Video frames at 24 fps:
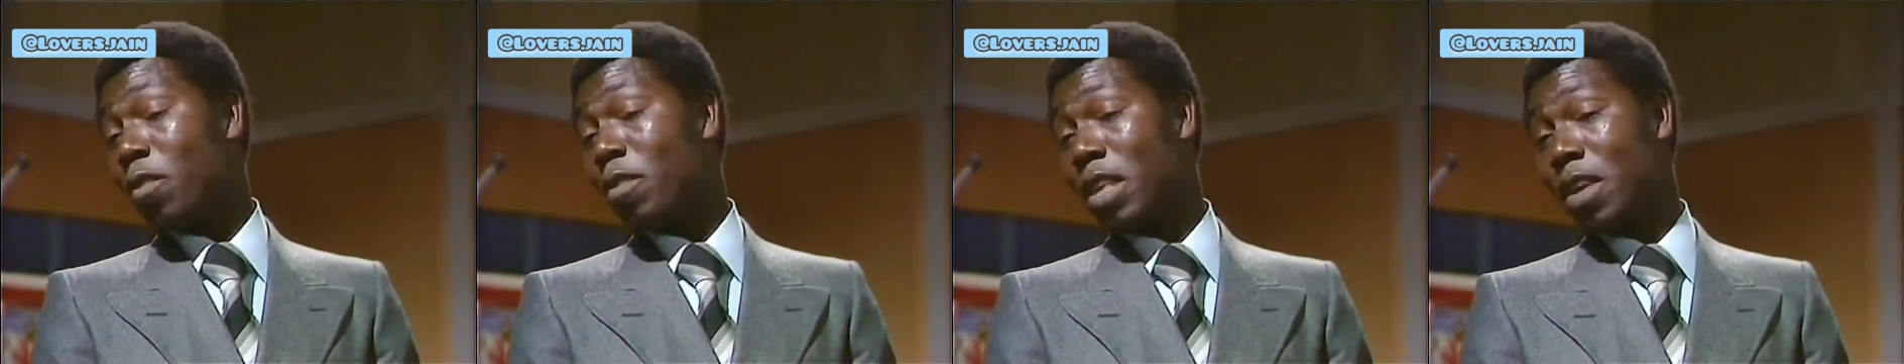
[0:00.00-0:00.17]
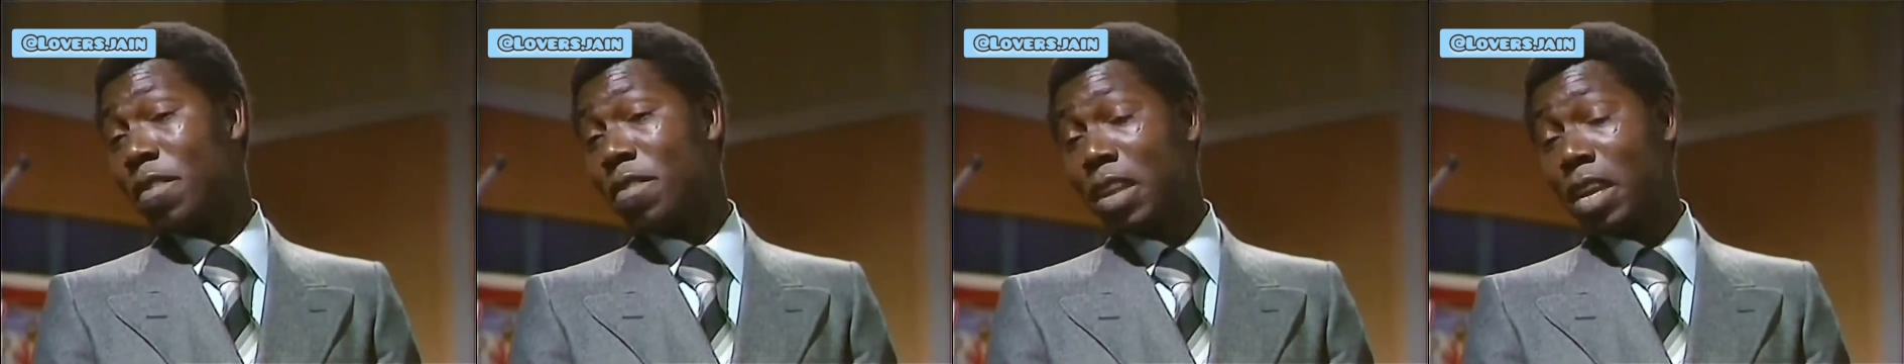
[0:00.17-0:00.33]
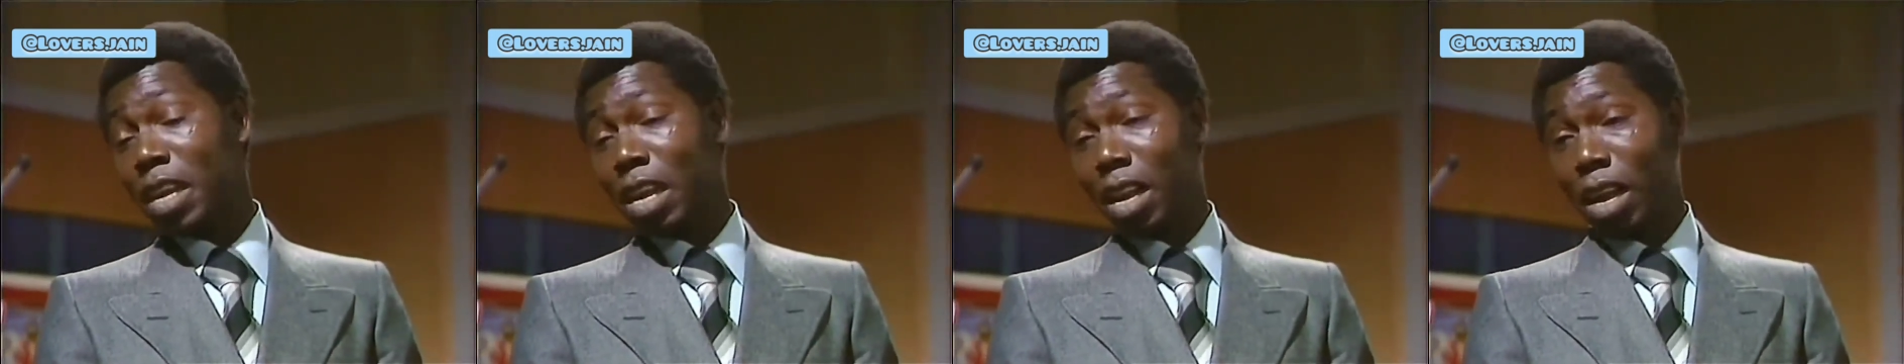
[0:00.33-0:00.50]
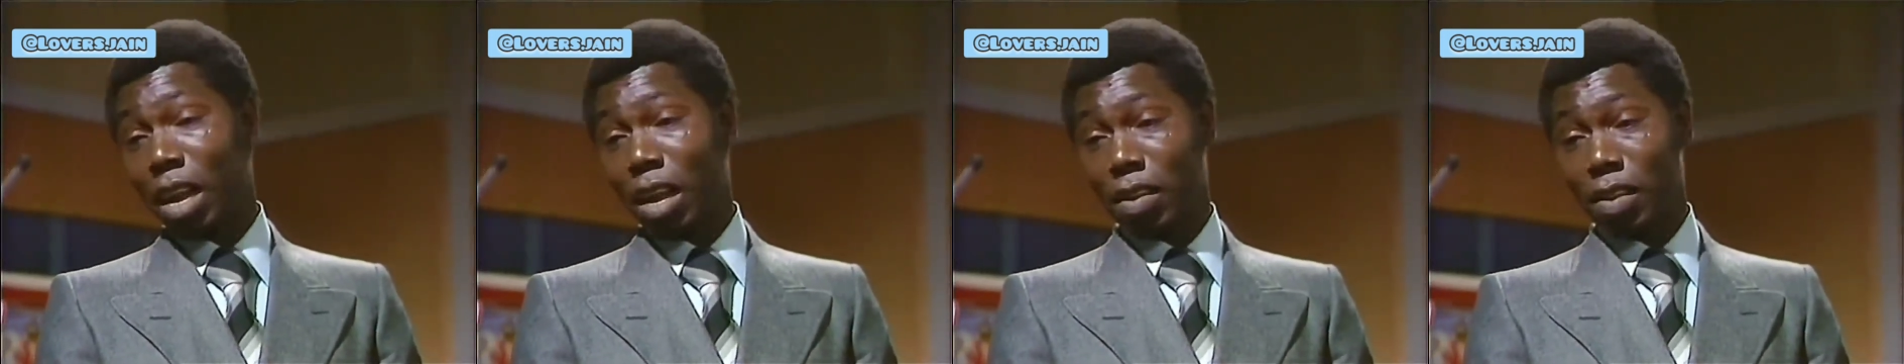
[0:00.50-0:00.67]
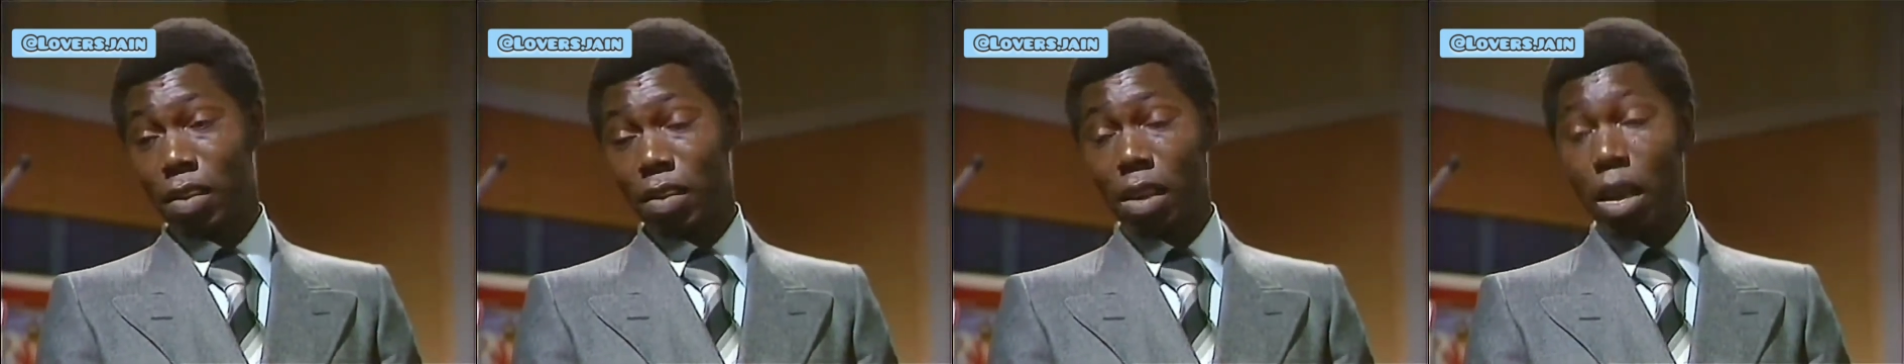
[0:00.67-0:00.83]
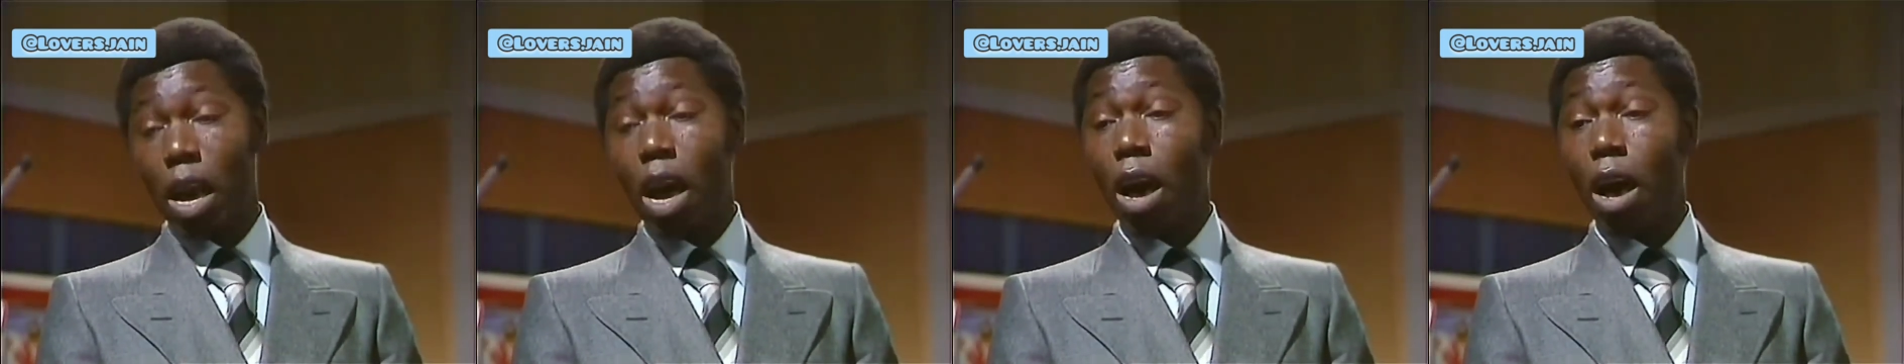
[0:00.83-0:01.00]
of the evening
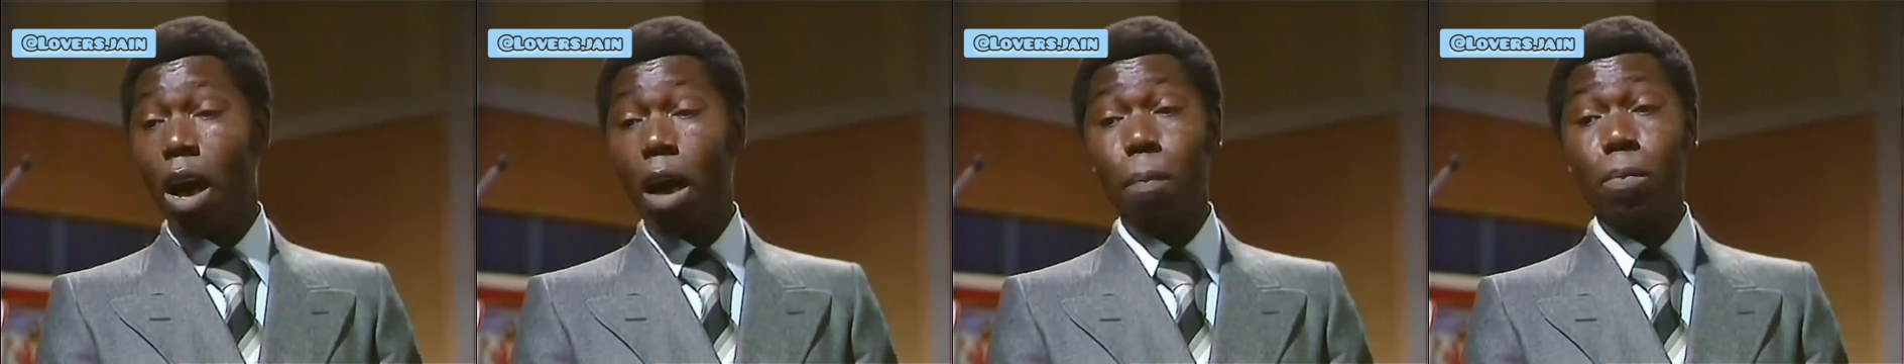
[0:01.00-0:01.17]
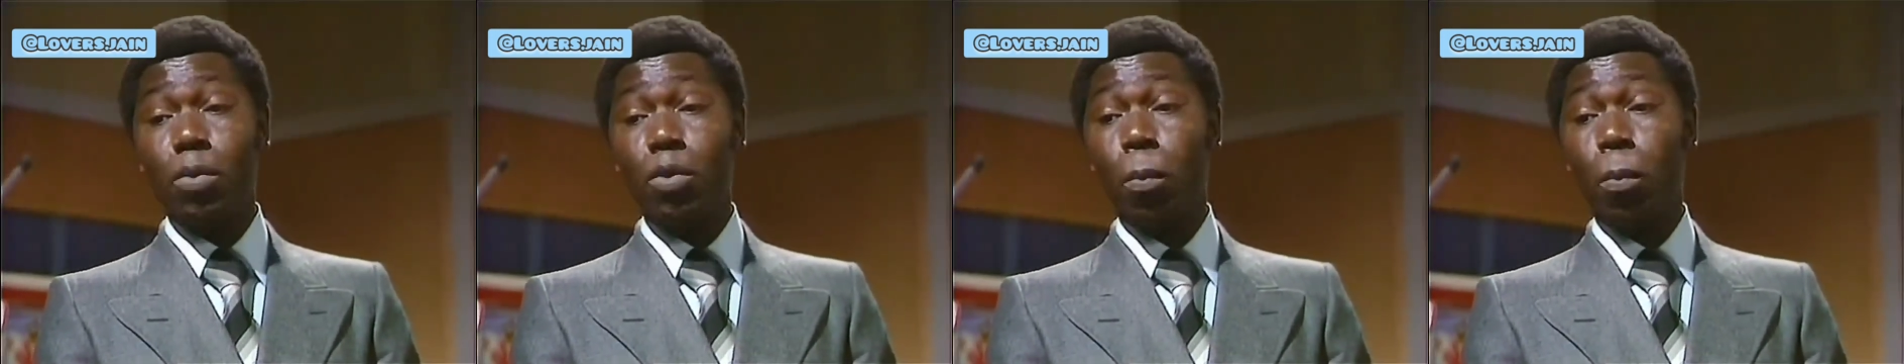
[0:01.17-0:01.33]
classes are up to